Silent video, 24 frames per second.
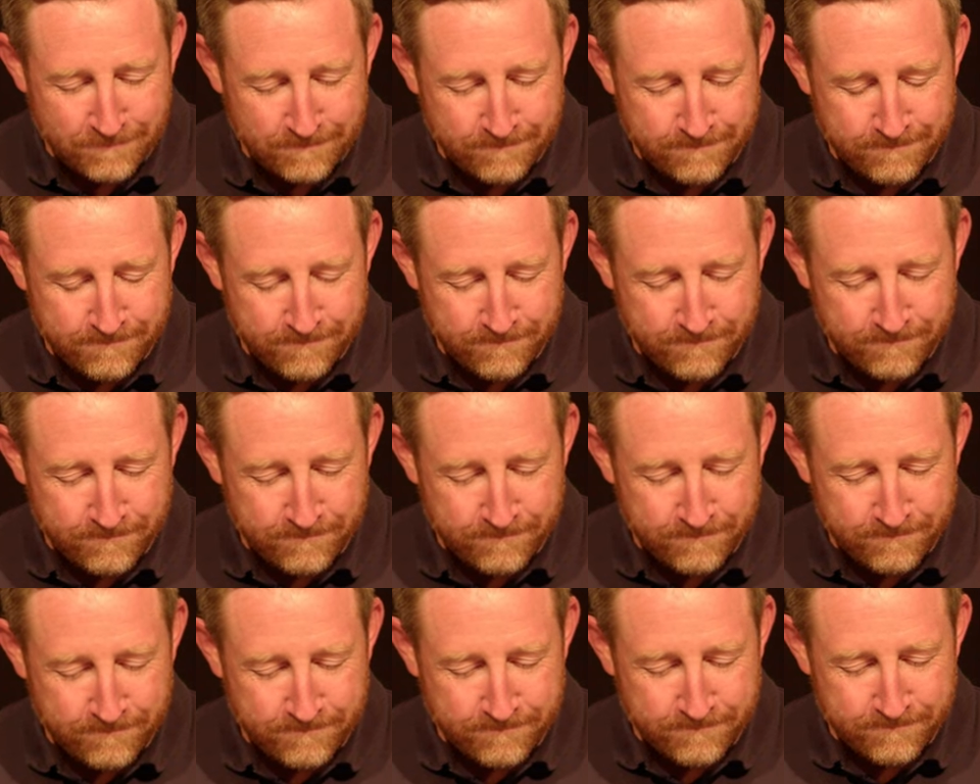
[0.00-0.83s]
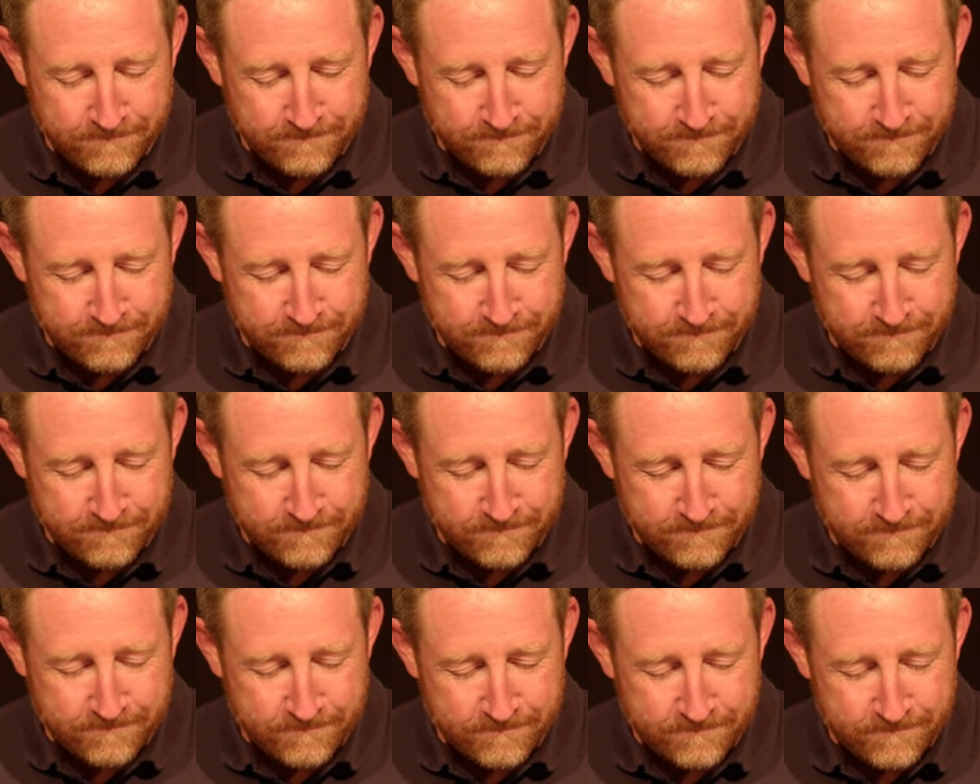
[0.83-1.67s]

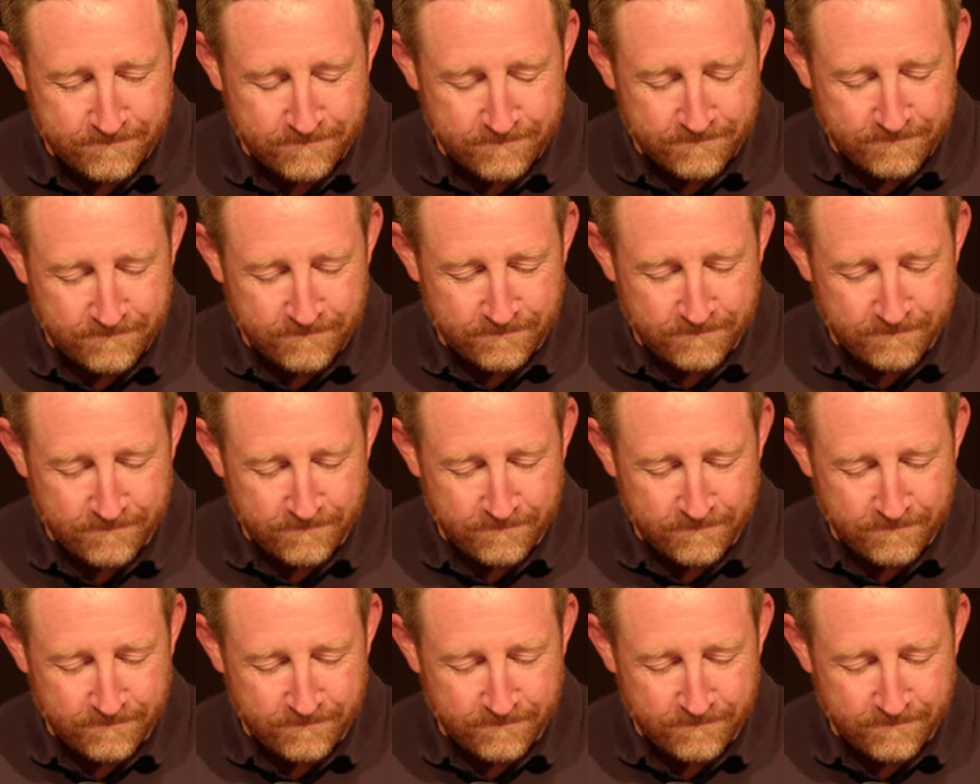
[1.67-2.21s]
No one is speaking in this clip.